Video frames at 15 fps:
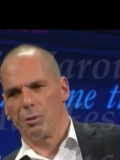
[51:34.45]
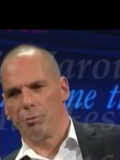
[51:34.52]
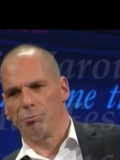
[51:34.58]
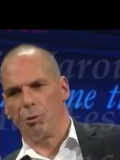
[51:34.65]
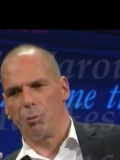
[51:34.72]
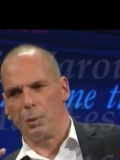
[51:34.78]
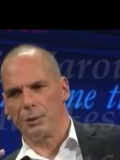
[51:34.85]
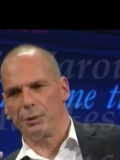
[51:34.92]

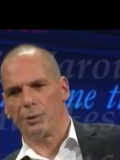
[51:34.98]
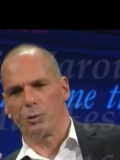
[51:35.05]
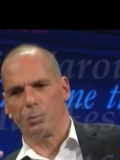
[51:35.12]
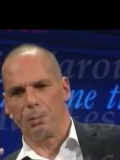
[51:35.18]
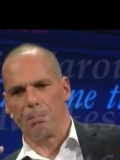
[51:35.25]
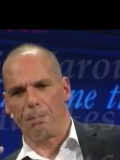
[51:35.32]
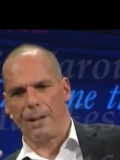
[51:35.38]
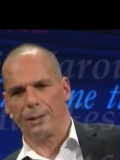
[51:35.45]
for wanting to
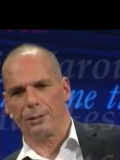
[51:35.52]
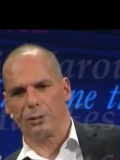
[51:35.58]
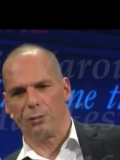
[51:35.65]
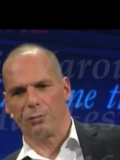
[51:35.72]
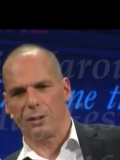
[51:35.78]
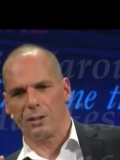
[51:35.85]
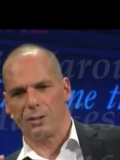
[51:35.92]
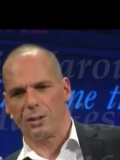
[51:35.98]
be part
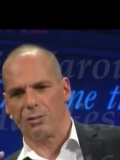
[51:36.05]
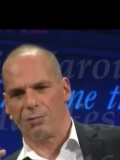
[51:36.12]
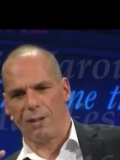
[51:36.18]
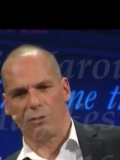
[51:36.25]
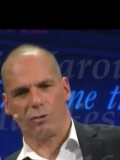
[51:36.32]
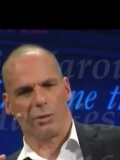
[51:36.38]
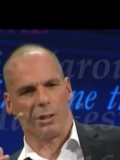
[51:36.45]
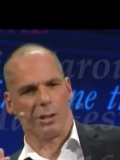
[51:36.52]
of this
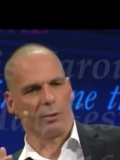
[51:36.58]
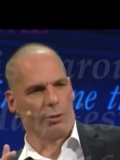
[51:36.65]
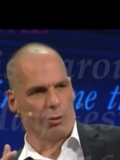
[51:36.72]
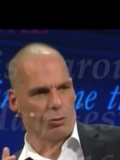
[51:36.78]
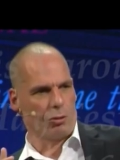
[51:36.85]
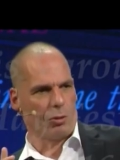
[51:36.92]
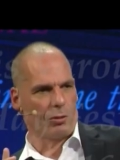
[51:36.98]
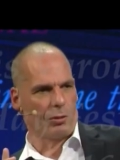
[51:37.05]
dysfunctional
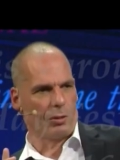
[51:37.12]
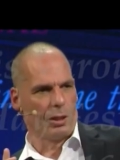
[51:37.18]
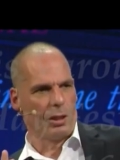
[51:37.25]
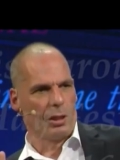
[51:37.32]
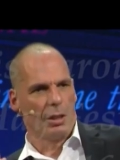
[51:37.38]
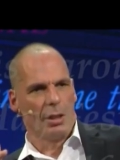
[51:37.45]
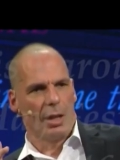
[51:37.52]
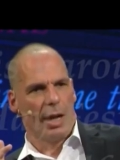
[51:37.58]
eurozone.
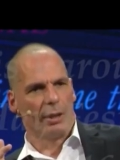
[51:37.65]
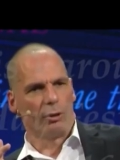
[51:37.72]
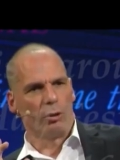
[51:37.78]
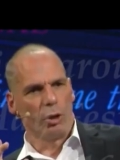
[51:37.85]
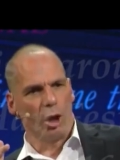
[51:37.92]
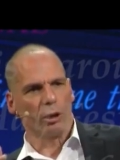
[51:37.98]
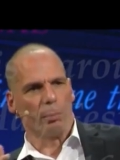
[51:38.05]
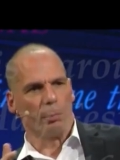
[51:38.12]
Well, I
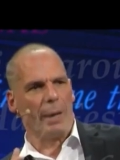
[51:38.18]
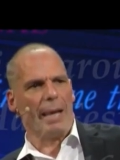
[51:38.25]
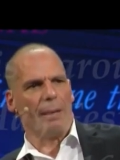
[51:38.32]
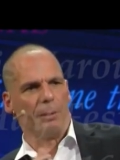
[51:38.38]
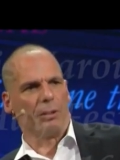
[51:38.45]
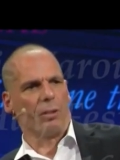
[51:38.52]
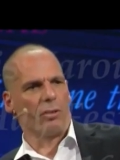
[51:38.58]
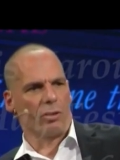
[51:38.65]
do not blame it on the
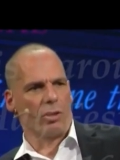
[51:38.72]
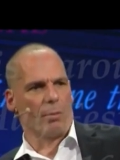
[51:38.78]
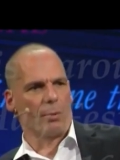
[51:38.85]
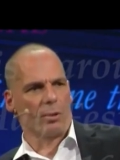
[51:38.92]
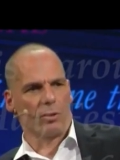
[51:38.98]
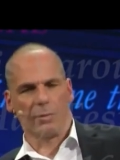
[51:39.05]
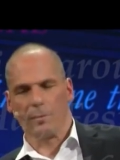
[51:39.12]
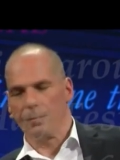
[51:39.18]
Germans. It's a way of keeping the